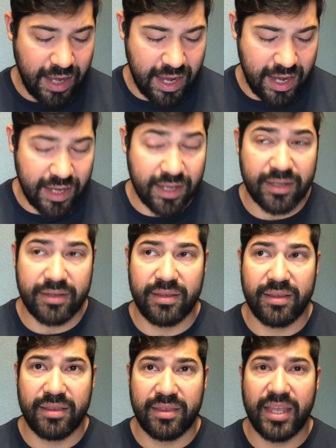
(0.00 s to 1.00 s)

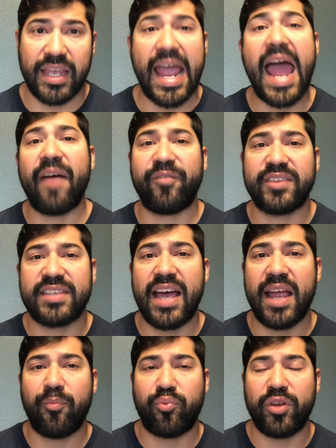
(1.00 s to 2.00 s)
The
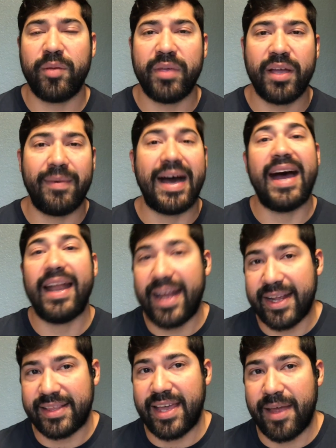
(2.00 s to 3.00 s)
halftime premium, I
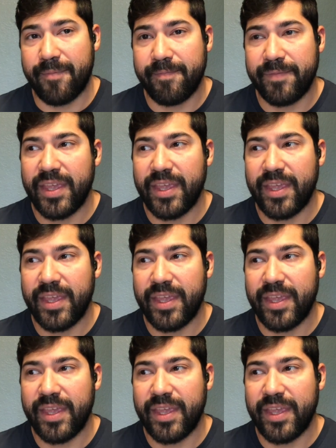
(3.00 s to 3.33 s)
like that.